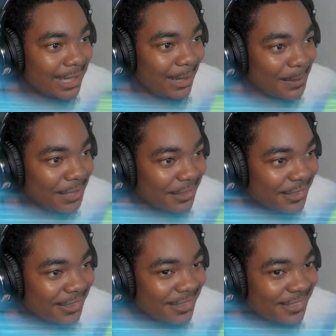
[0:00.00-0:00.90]
I'm here.
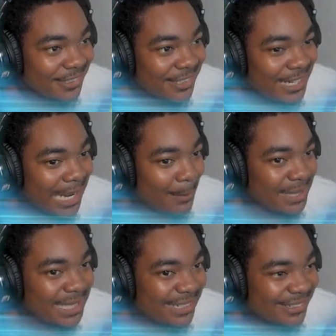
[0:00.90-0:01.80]
I'm
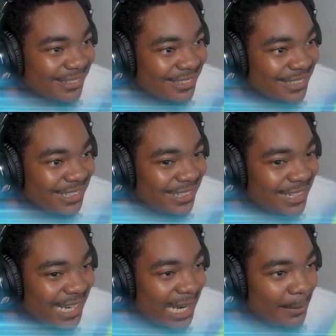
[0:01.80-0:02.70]
in there.
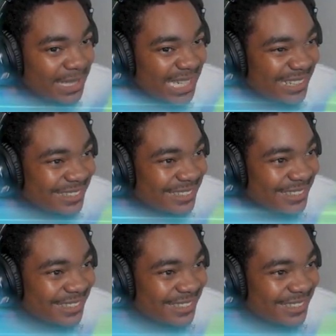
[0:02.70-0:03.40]
I'm in there.